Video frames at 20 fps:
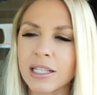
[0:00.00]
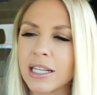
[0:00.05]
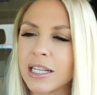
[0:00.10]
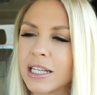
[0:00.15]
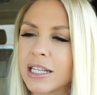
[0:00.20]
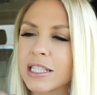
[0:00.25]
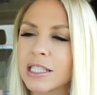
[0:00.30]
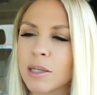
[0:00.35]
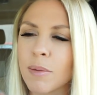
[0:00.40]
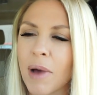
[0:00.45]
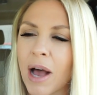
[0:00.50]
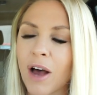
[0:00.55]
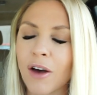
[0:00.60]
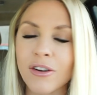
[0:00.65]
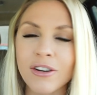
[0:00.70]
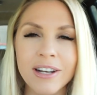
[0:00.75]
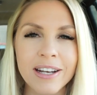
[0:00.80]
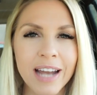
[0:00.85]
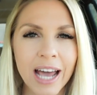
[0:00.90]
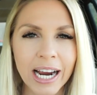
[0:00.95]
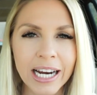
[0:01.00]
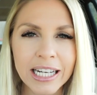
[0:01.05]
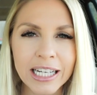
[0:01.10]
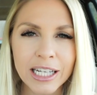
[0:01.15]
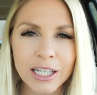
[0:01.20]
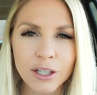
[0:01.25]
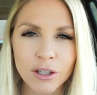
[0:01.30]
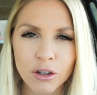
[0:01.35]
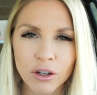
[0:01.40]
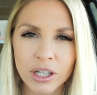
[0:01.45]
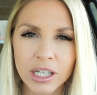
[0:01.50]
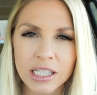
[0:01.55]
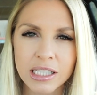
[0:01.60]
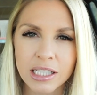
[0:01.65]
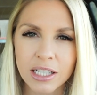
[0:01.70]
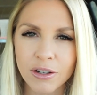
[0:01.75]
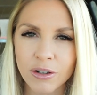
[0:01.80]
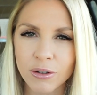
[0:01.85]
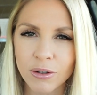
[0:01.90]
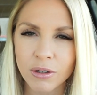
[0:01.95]
it is about 90 degrees
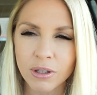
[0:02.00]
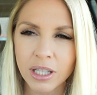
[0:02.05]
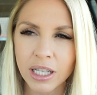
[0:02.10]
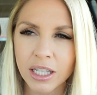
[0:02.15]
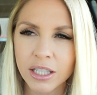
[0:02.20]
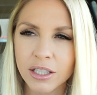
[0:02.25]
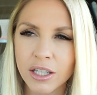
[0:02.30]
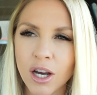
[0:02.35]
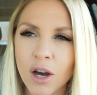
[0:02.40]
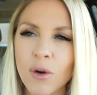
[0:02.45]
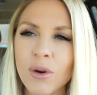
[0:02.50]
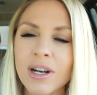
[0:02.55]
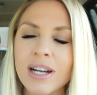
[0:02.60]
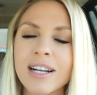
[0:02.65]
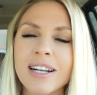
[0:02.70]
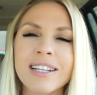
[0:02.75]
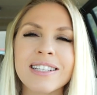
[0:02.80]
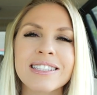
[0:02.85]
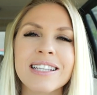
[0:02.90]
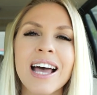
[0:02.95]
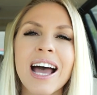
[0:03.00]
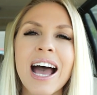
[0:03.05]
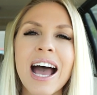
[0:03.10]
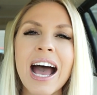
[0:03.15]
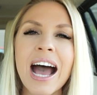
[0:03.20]
here in Orlando and it is